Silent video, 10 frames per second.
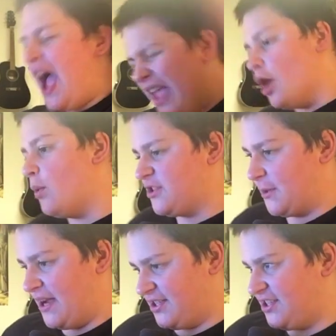Hey yo, what's up
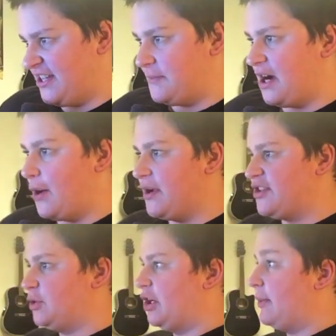guys, it's Sam here. How are you
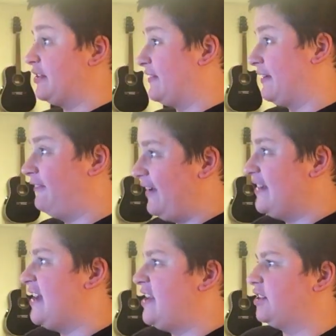guys doing today? We're having a
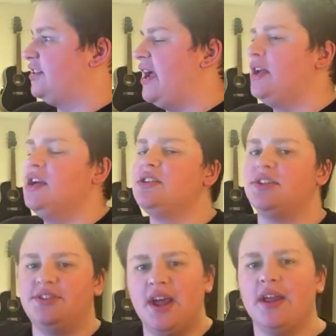fantastic day.
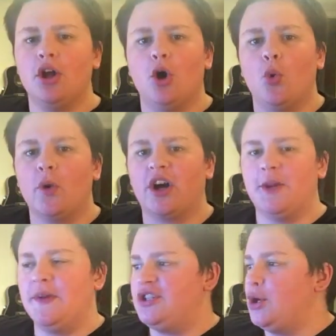Today, we're going
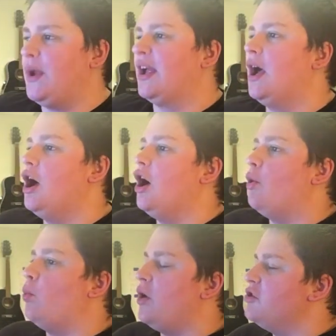to be doing,
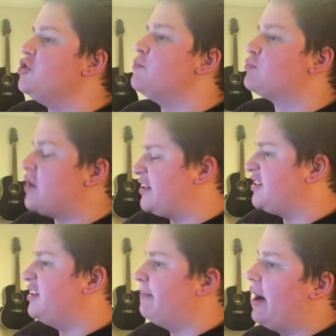will you
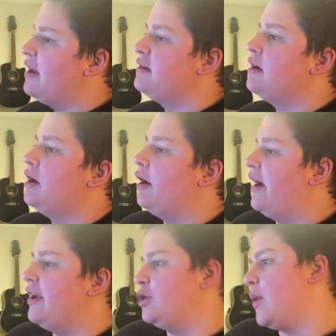press the button?
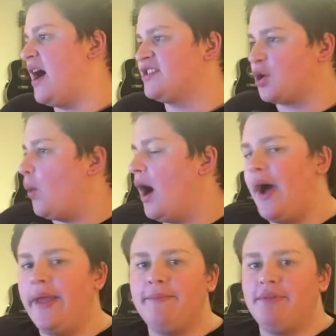And you ask
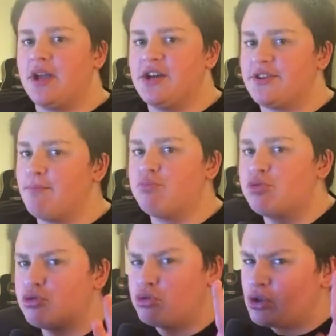why, because I'm
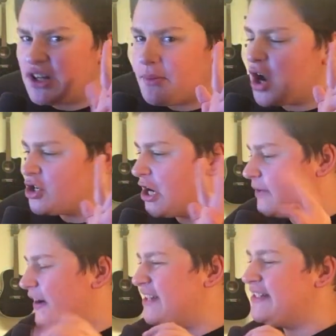pretty much out
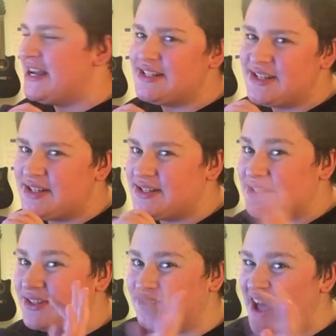of ideas and this is
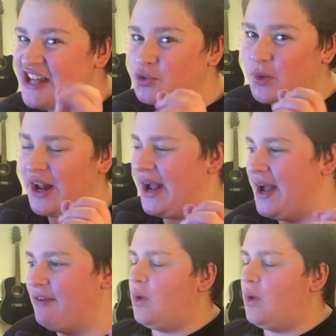like the last one I have.